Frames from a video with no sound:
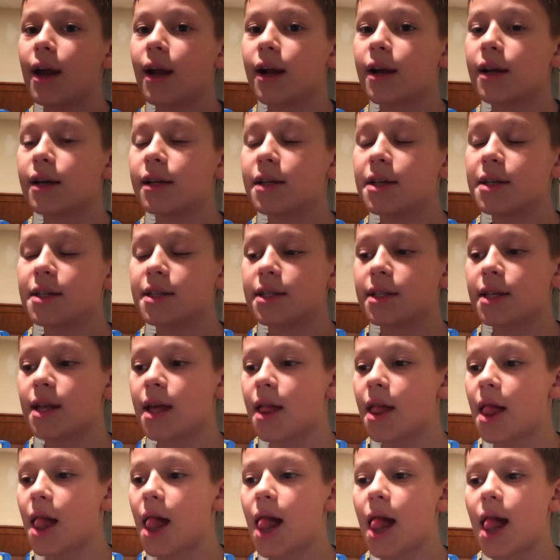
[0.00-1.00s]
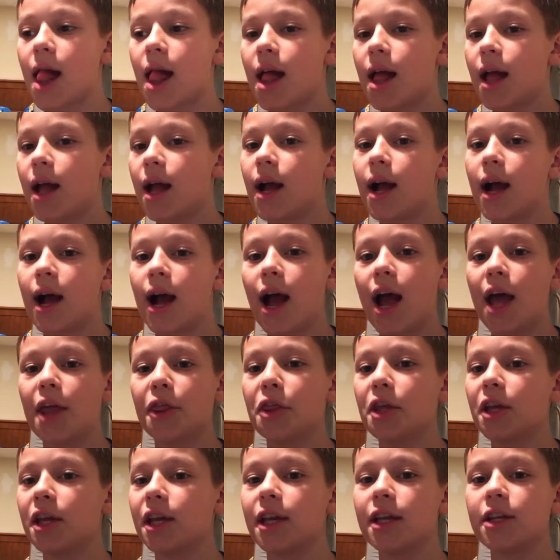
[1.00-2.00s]
because I
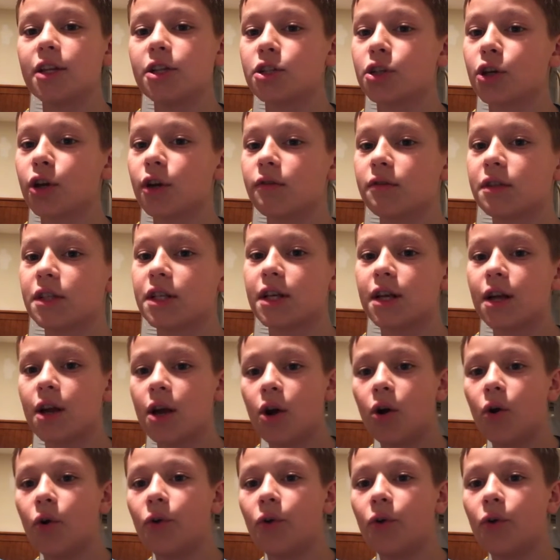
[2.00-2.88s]
think he deserves it.